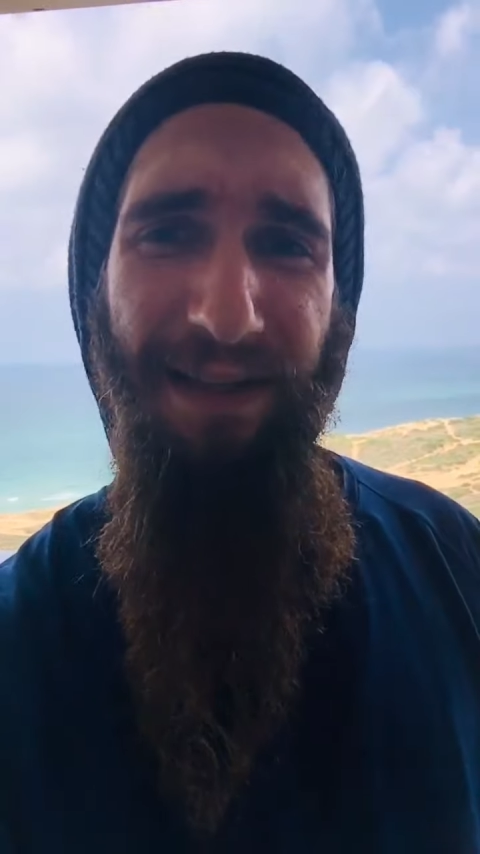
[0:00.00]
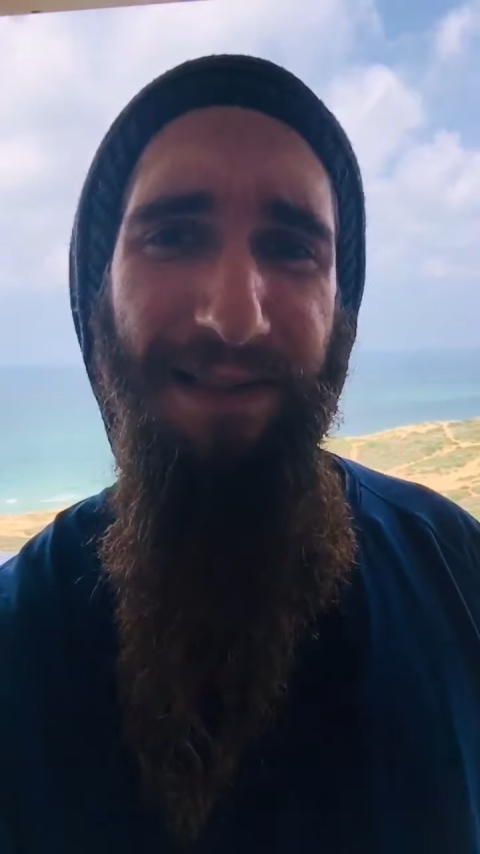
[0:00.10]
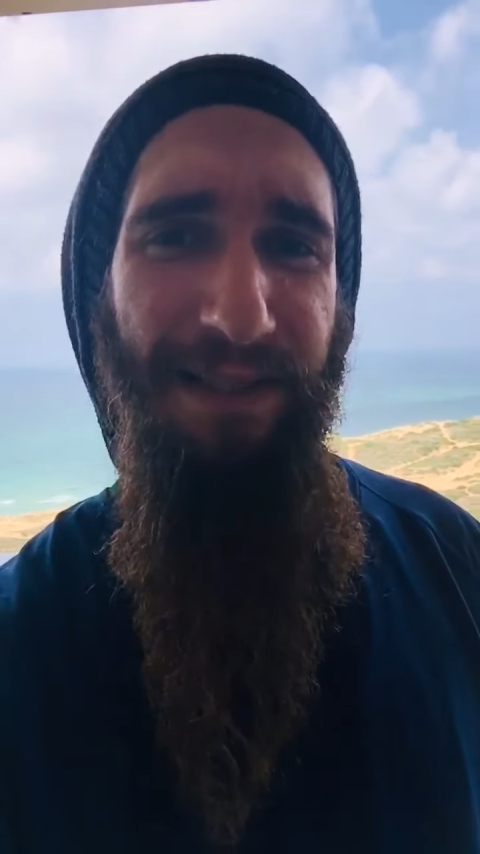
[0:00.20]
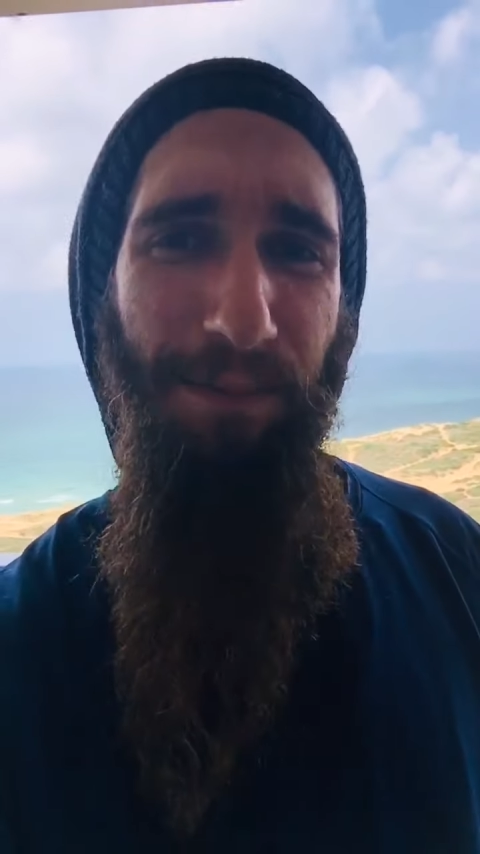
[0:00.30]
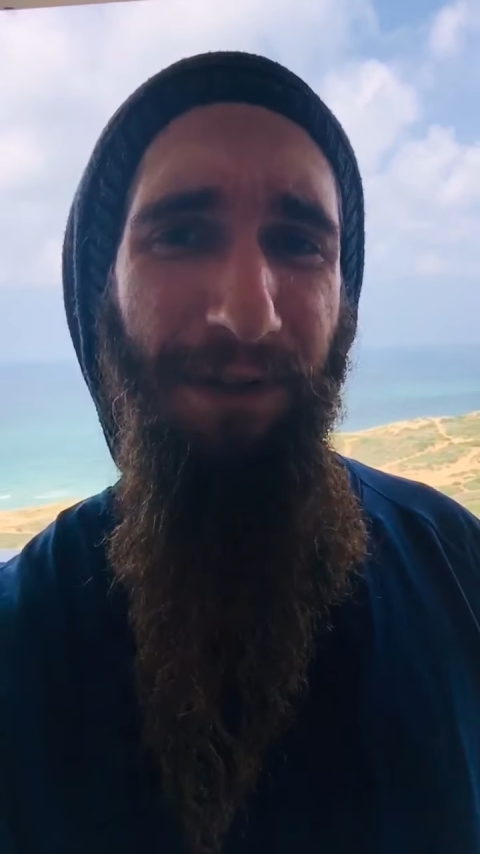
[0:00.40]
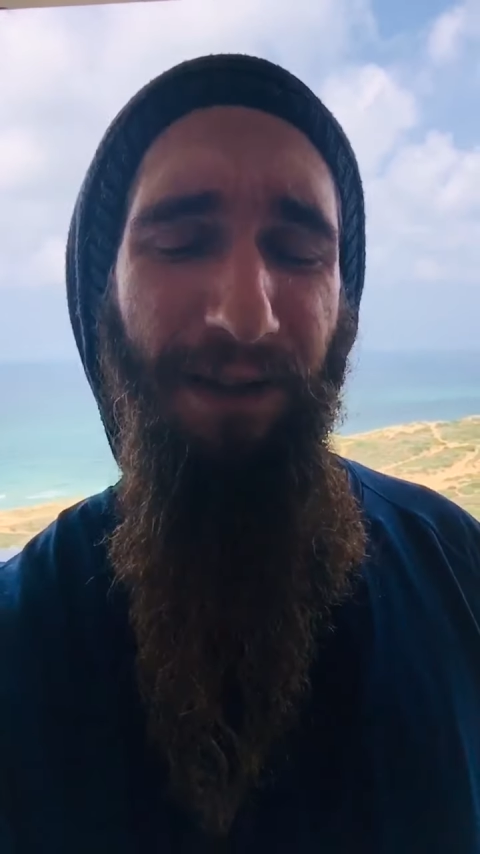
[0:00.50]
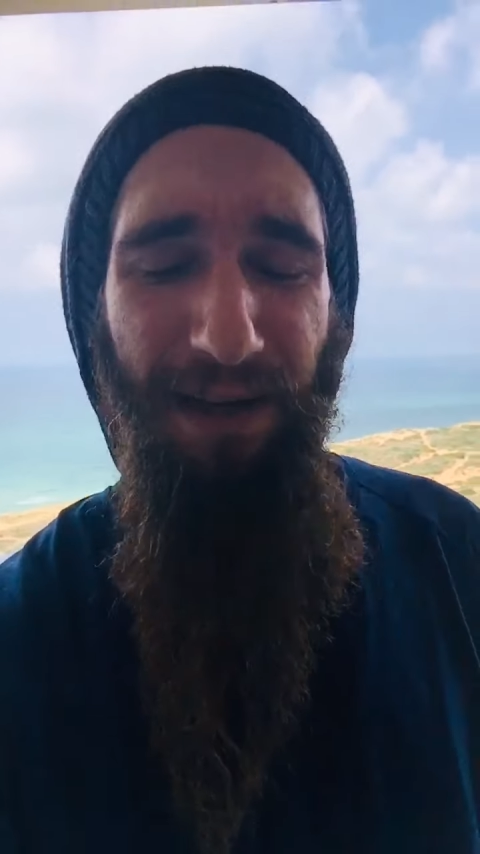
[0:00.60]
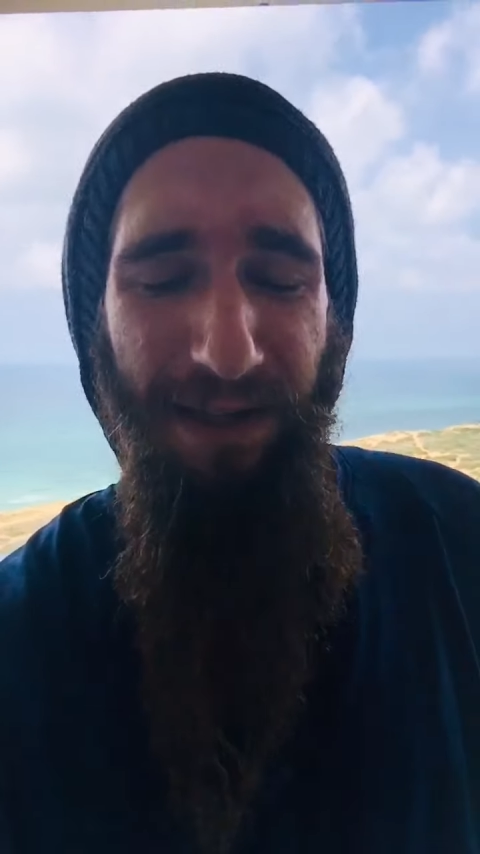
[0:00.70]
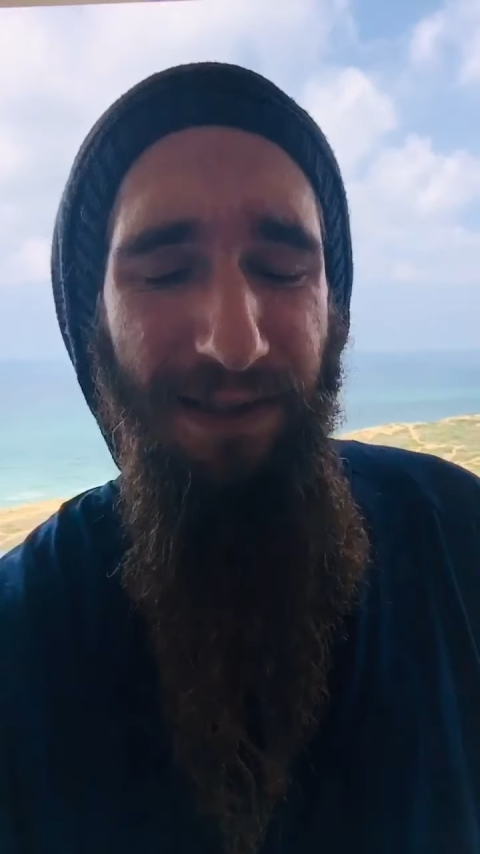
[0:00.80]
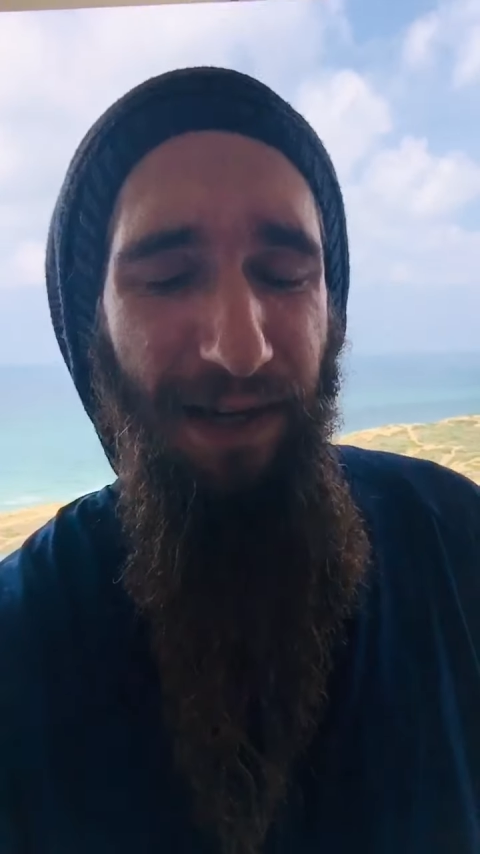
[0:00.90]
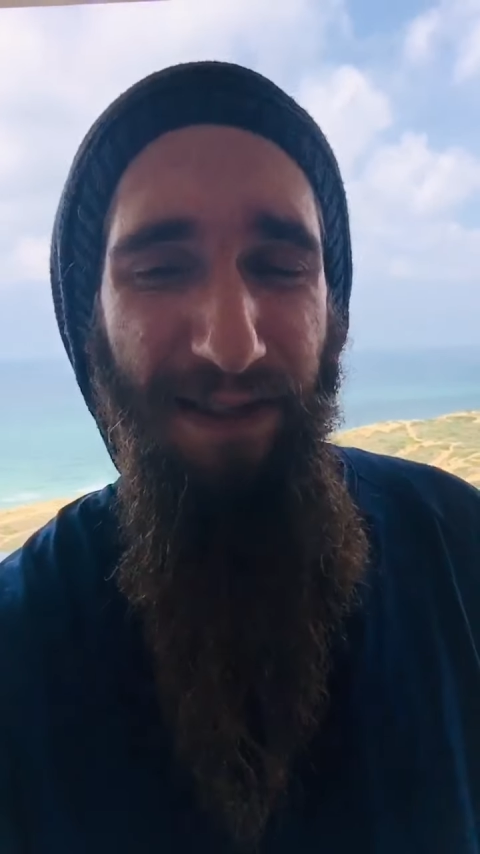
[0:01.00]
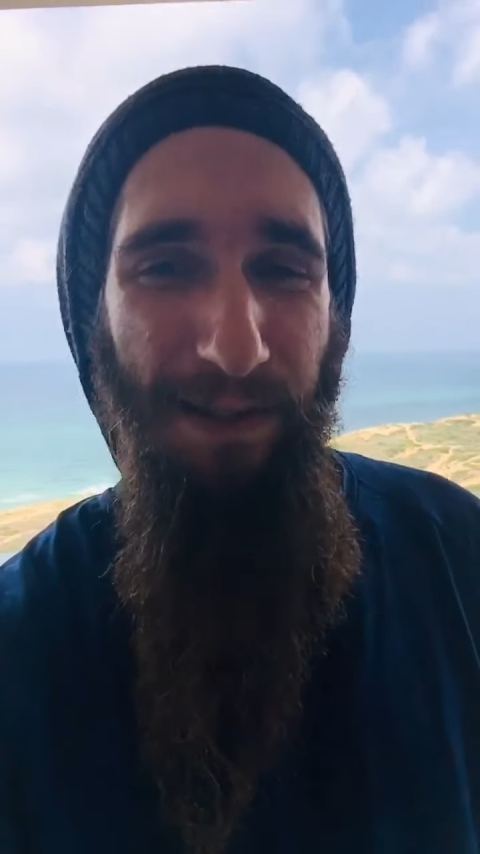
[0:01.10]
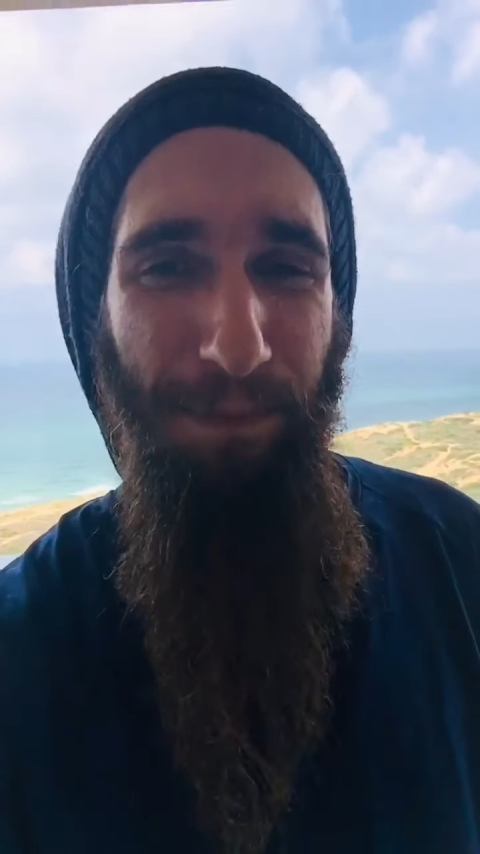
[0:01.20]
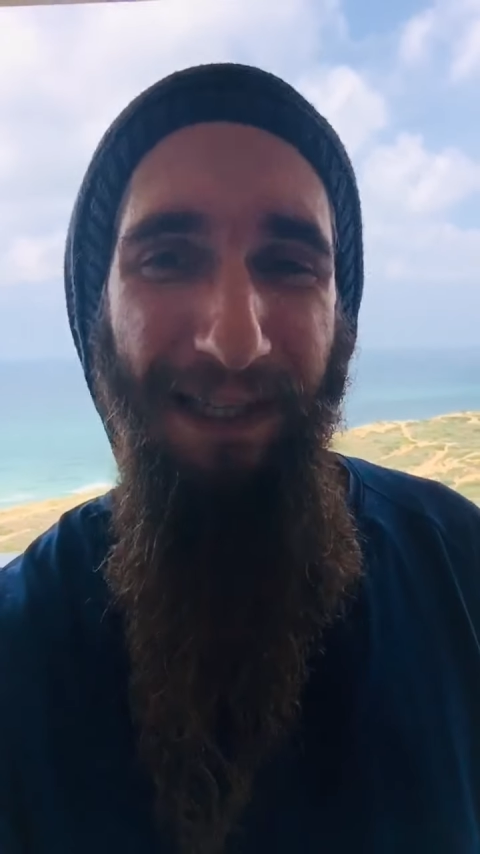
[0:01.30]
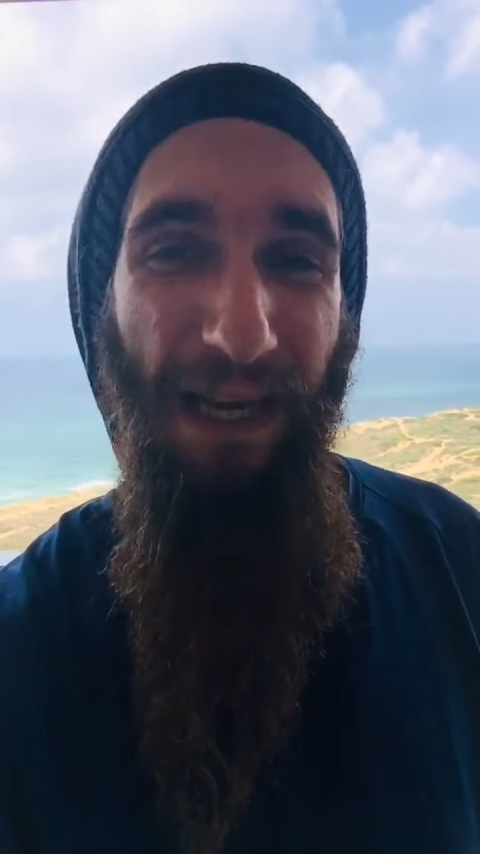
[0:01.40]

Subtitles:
simply